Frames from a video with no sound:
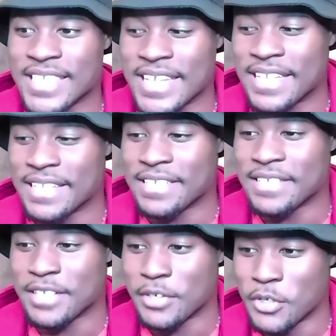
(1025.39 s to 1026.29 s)
scenes
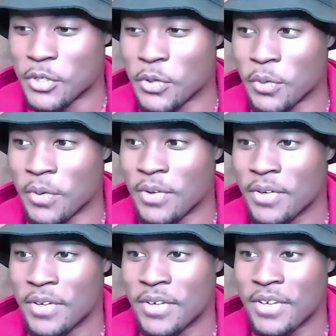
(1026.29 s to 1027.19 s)
to do
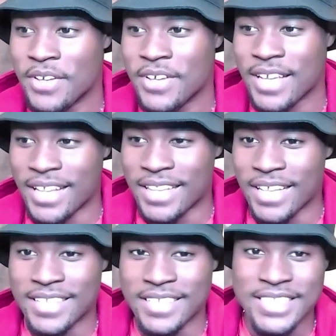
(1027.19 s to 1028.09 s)
and
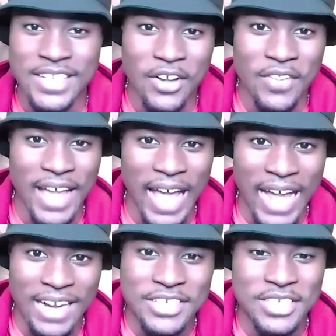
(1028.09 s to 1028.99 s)
then to see all the
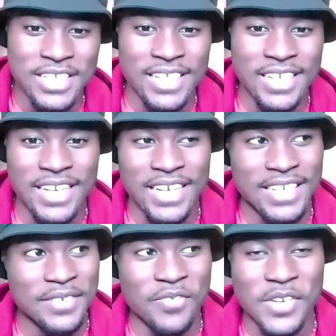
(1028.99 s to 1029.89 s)
action and to